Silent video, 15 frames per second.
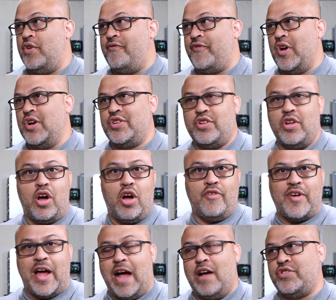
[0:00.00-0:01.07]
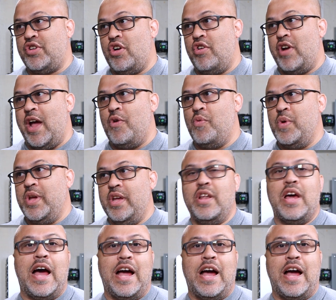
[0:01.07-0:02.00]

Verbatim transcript: So first off, I'll start out with,